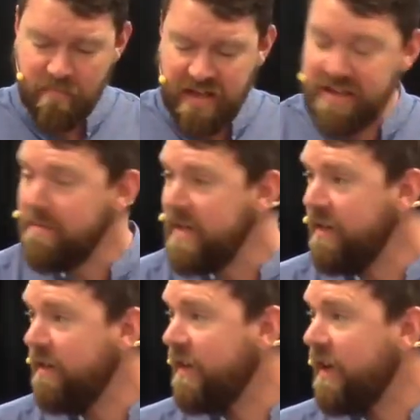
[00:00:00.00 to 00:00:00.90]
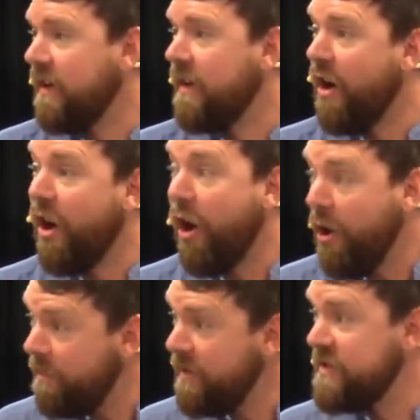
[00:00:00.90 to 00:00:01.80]
In the middle of a
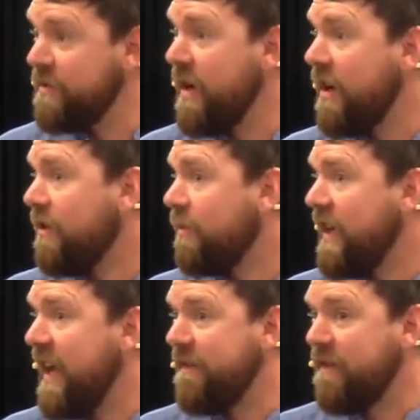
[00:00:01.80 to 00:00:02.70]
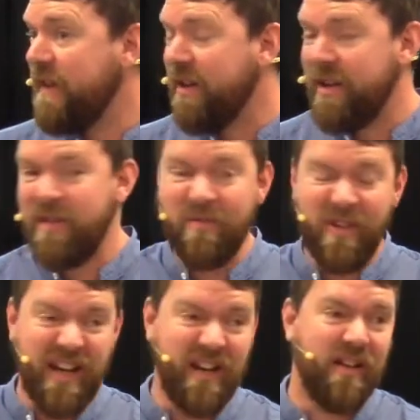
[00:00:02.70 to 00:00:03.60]
hopeless world, we have a very
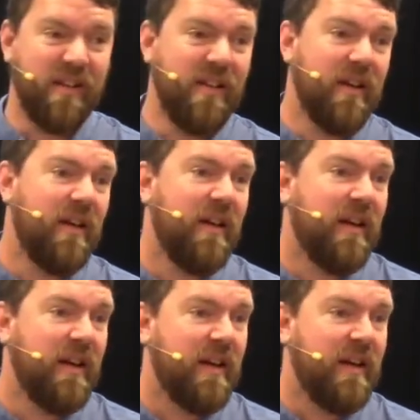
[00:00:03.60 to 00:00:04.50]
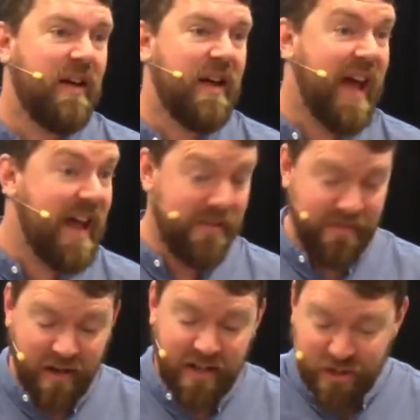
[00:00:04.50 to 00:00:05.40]
real and a
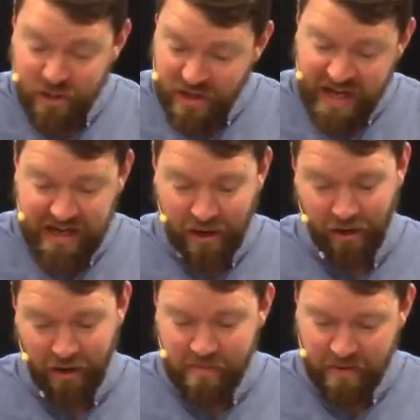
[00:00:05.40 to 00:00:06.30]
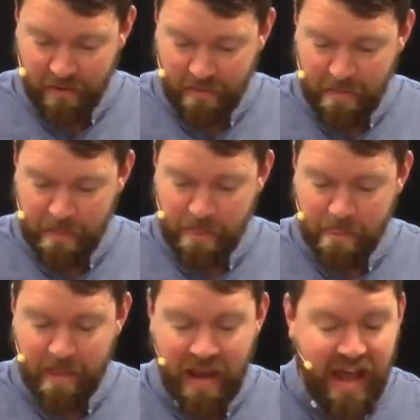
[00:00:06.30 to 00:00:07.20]
very unique hope,
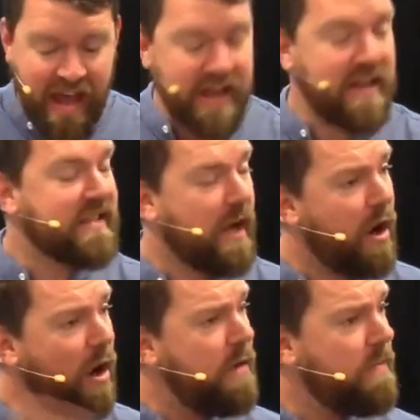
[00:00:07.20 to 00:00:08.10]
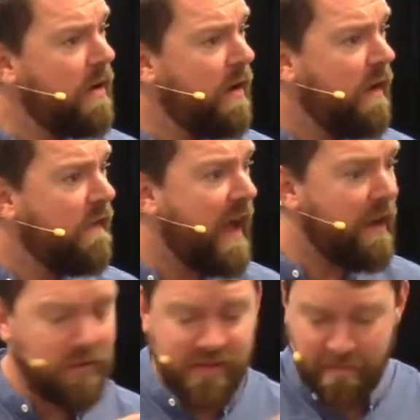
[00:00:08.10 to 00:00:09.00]
and it's a hope
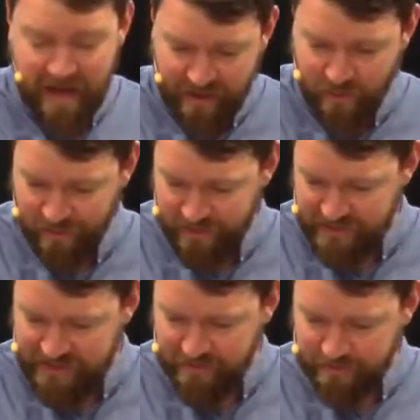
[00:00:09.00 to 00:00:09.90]
that looks backwards.